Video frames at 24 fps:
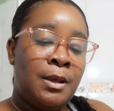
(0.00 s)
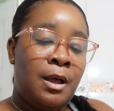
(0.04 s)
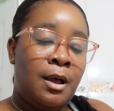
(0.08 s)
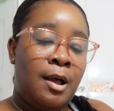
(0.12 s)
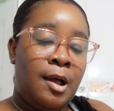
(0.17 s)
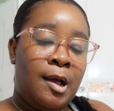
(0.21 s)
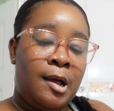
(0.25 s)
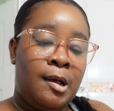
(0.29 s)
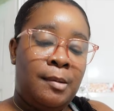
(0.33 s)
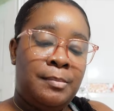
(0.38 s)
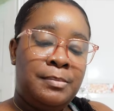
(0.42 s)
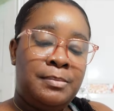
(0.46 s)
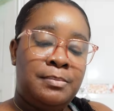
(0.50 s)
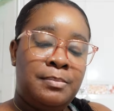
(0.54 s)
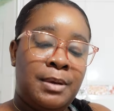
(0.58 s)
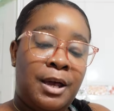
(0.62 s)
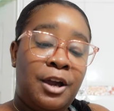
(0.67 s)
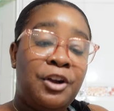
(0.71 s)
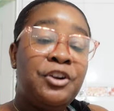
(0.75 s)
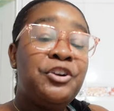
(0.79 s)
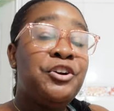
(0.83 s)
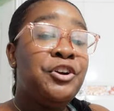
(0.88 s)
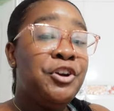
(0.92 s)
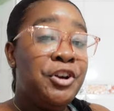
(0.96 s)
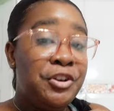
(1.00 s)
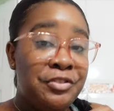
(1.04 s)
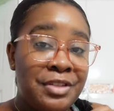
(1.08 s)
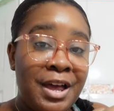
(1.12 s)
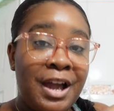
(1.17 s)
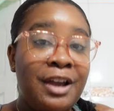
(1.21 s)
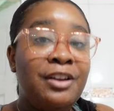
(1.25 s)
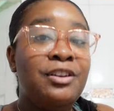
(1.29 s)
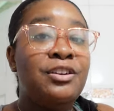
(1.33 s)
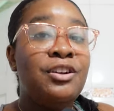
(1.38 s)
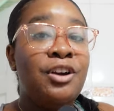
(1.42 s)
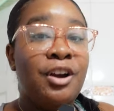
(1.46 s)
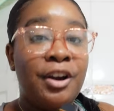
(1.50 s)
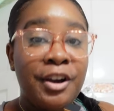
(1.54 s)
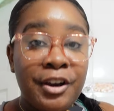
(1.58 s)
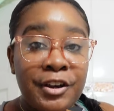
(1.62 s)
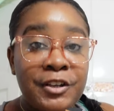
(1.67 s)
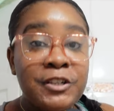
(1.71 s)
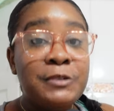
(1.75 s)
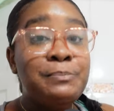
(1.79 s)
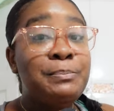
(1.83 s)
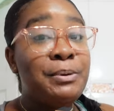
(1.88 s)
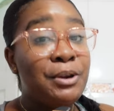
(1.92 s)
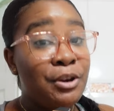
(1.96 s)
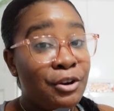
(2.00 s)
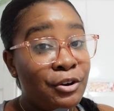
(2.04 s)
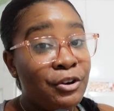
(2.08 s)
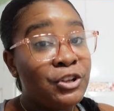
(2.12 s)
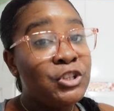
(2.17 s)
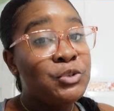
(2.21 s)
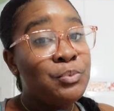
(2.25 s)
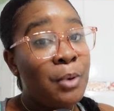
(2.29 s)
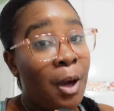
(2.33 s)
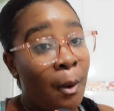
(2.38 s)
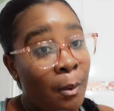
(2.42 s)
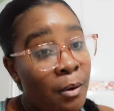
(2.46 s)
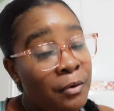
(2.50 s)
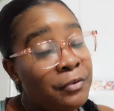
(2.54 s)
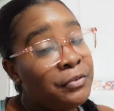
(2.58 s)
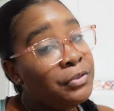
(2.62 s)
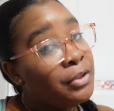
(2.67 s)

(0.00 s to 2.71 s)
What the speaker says: I heard that NARS pairs well with